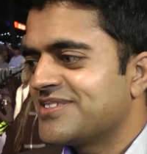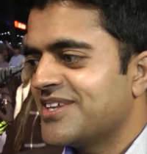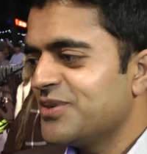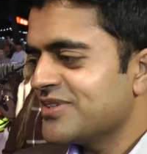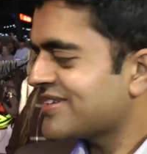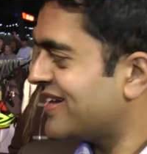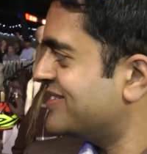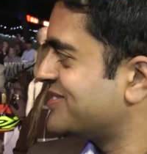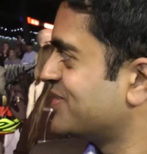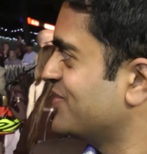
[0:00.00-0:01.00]
It was kind
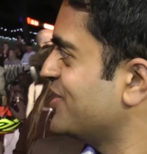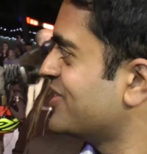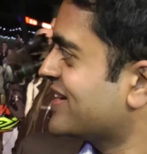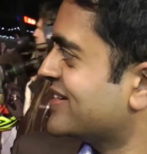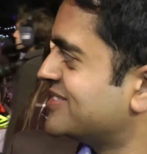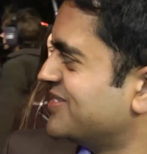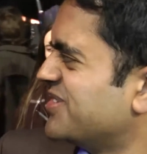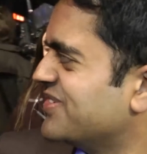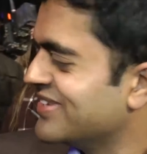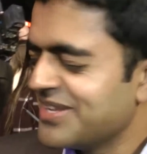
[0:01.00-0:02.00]
of surreal. Like I still
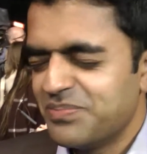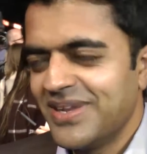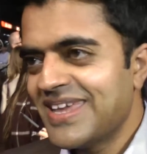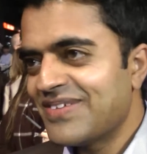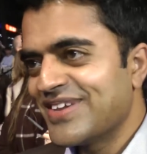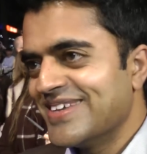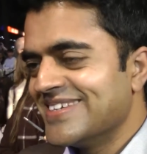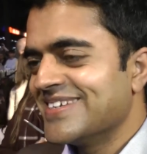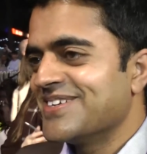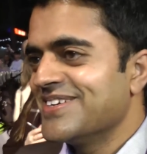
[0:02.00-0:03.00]
don't really believe it.
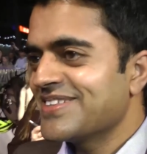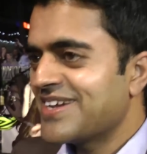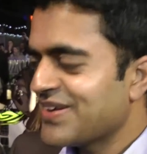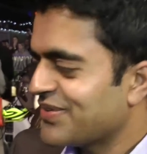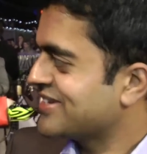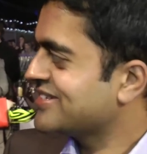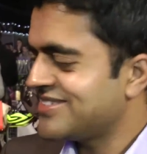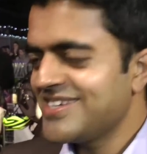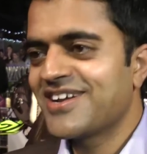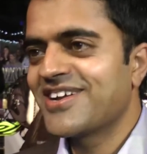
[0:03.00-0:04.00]
You know, like when I
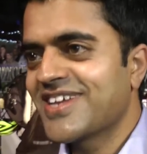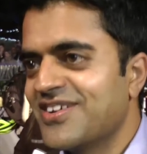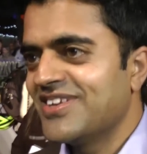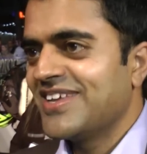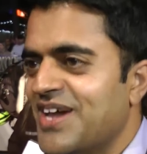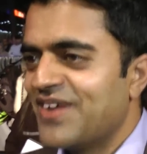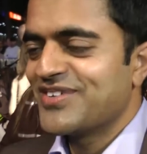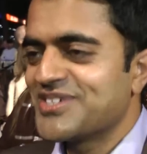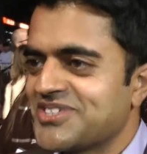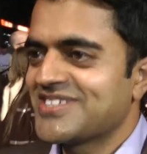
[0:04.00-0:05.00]
see her, I get really nervous.